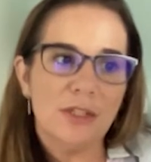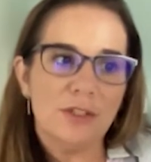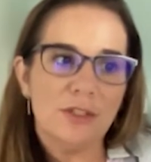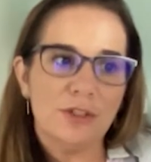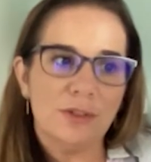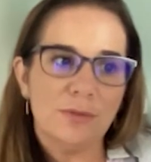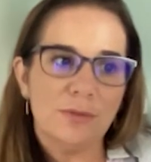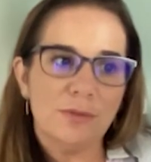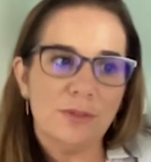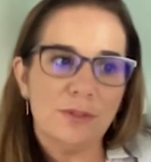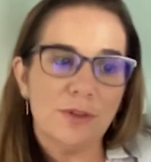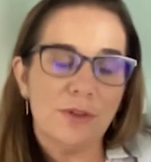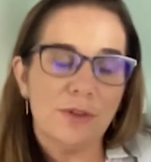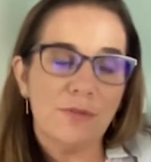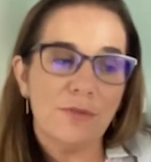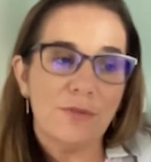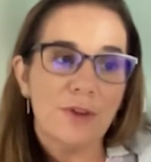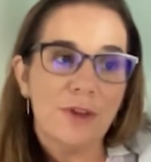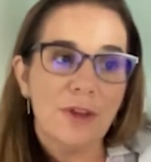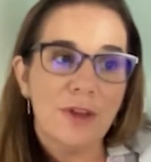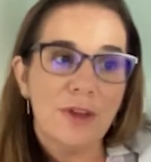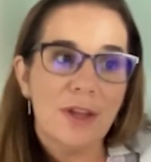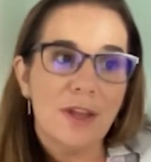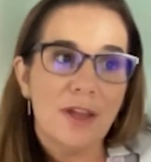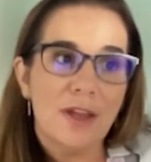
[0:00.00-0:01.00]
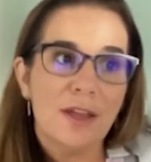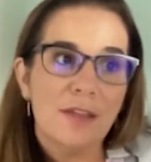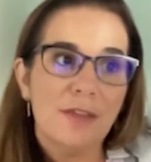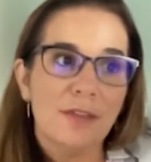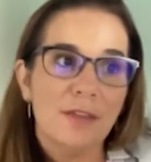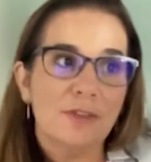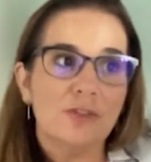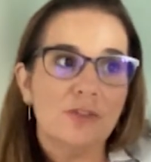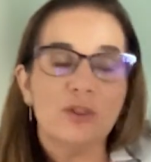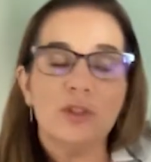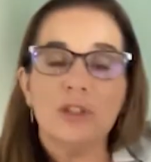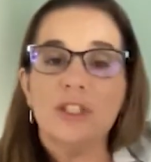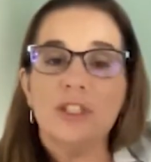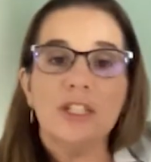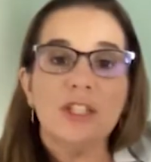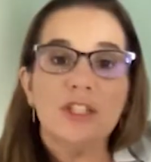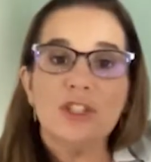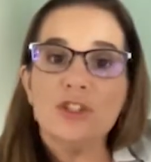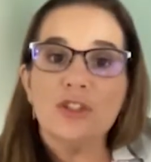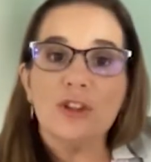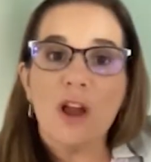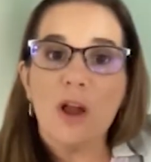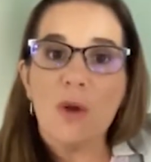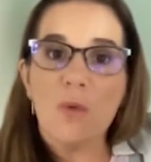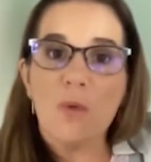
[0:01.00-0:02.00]
in terms of the
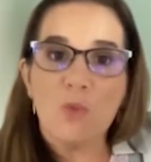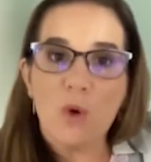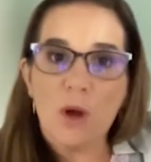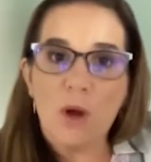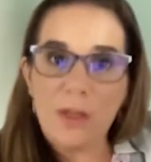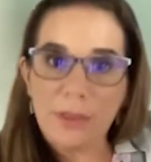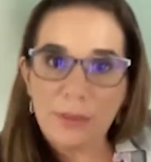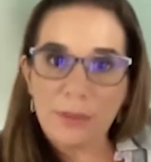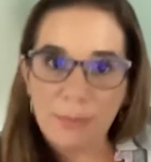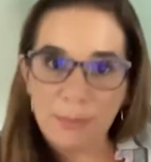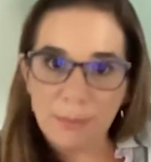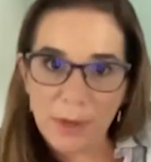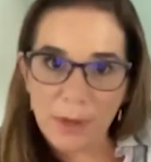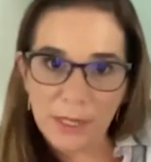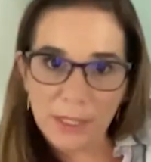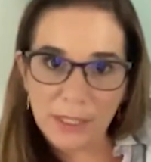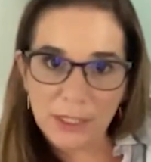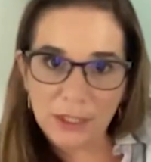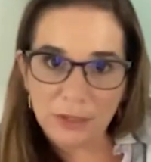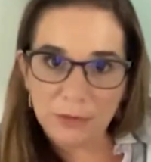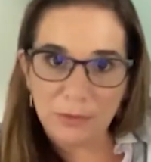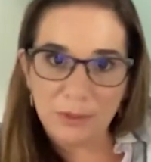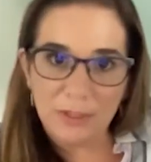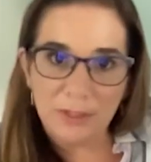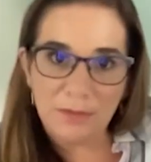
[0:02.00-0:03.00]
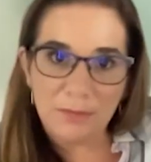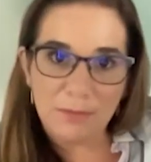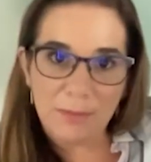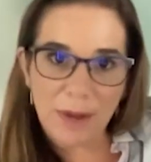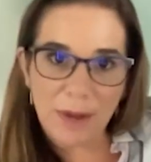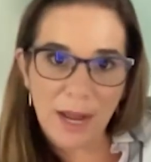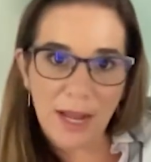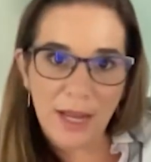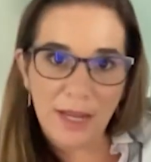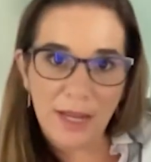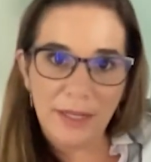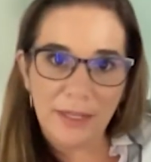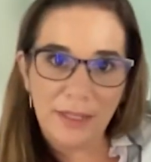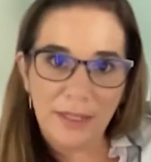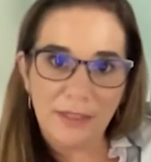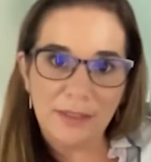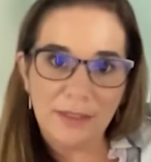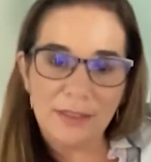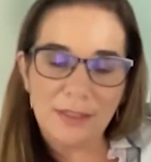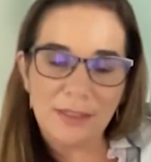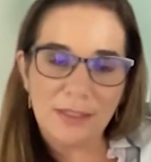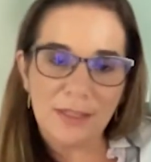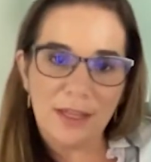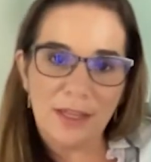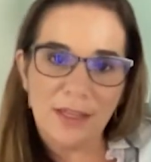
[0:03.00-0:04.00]
traditional wealth management
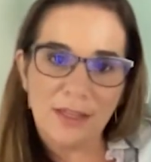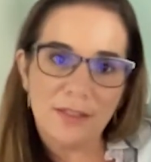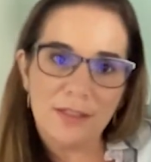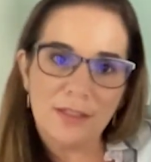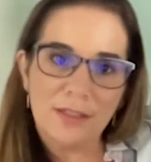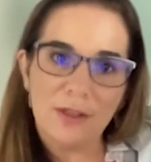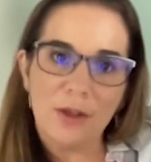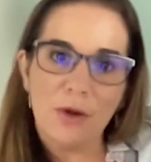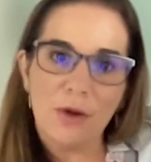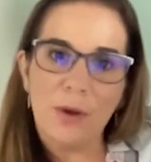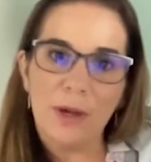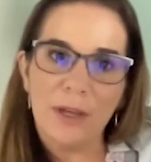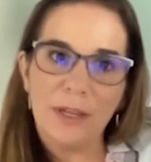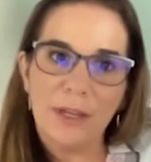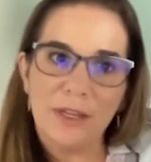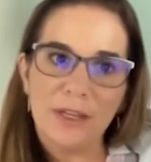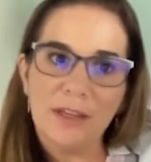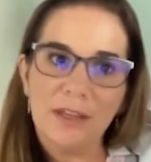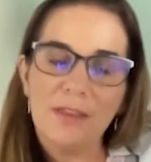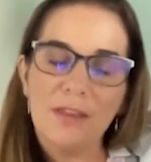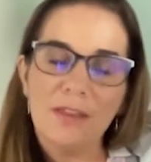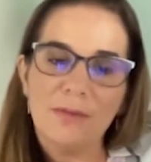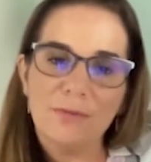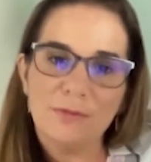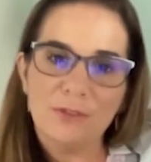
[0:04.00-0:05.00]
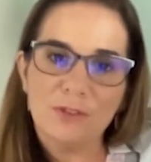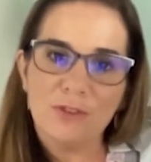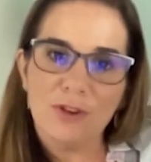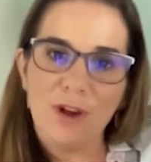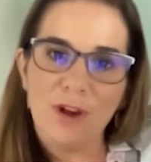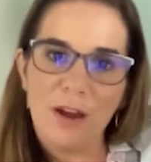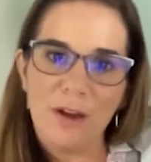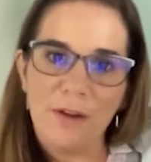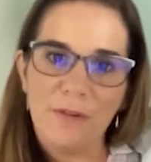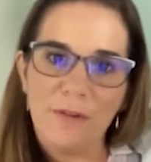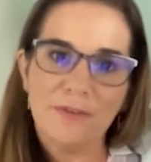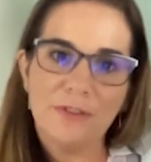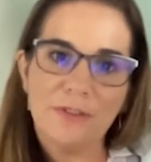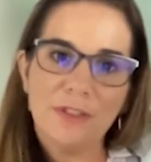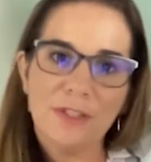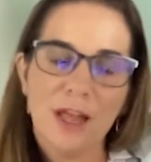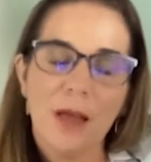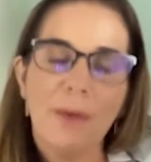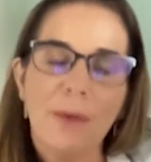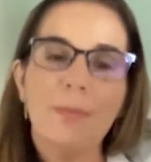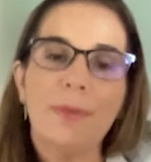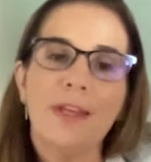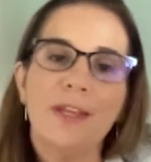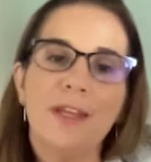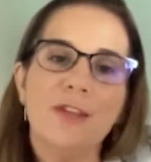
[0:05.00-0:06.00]
mind says, no, I need them to have
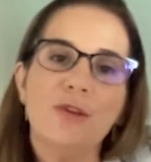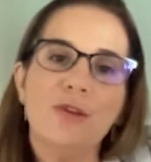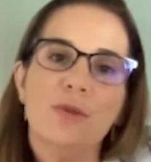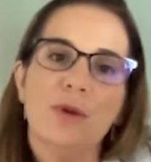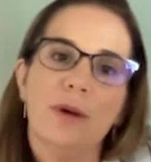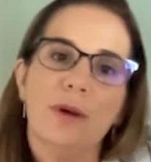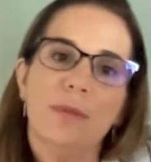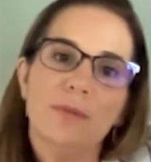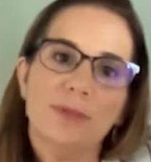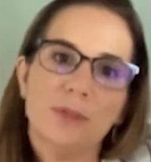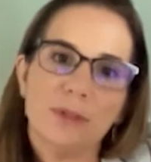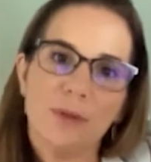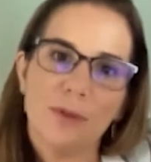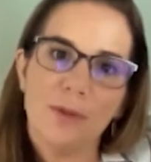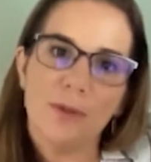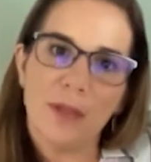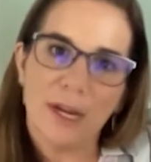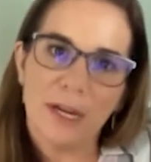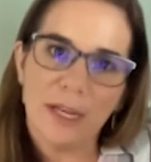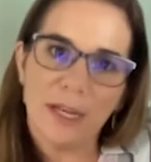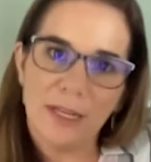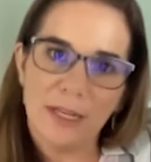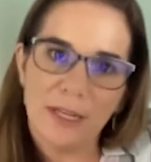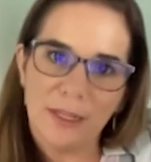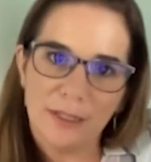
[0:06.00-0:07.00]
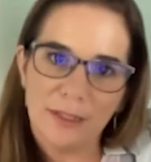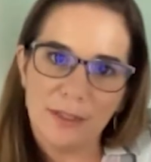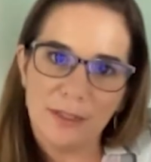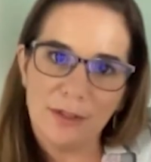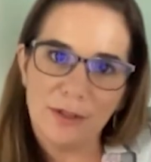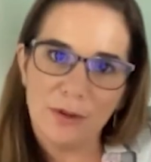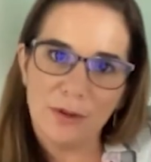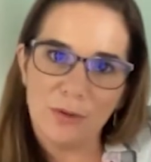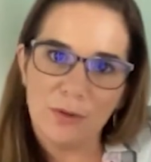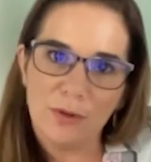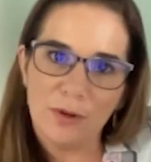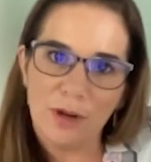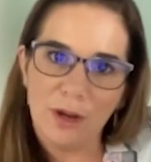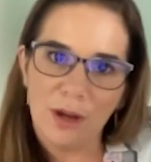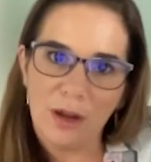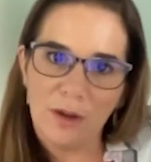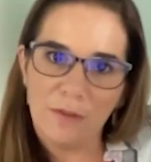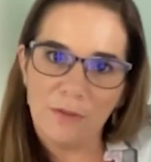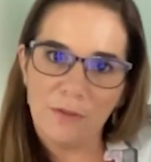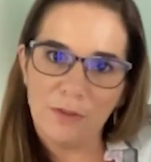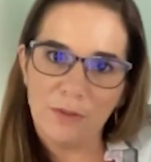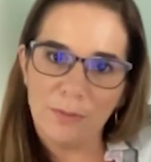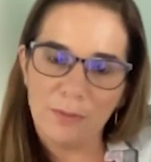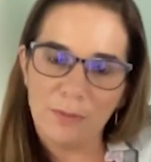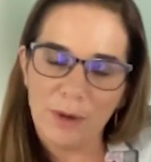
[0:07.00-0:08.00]
some AUM so that I can,
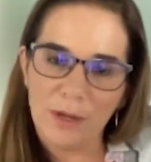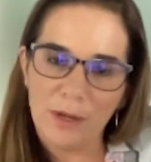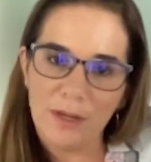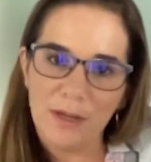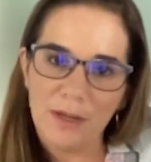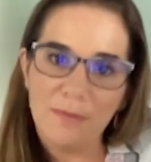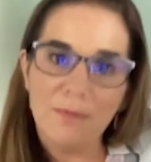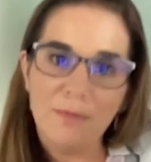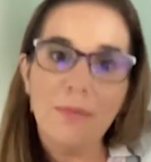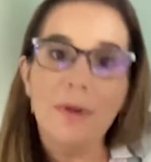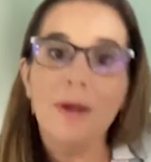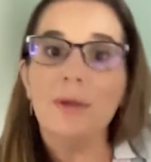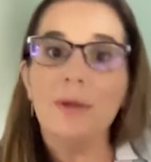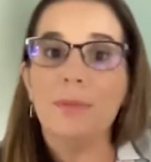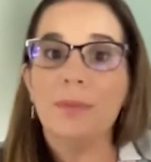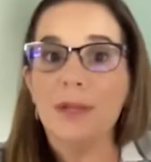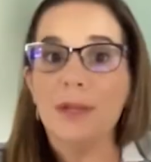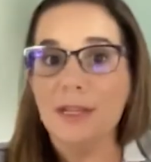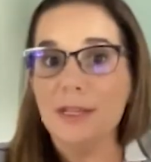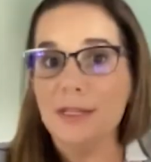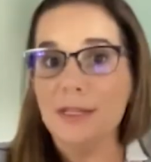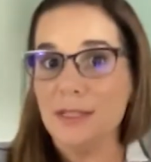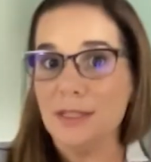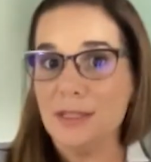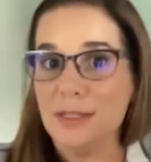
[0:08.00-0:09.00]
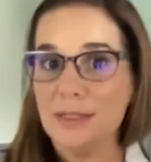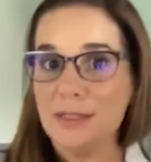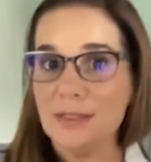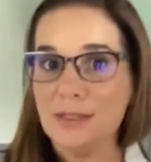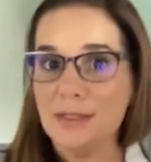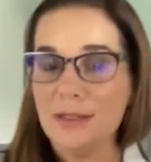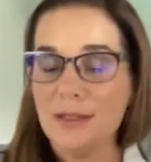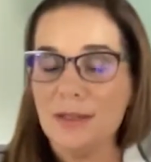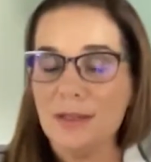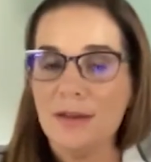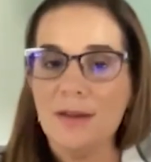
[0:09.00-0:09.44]
cover my bases.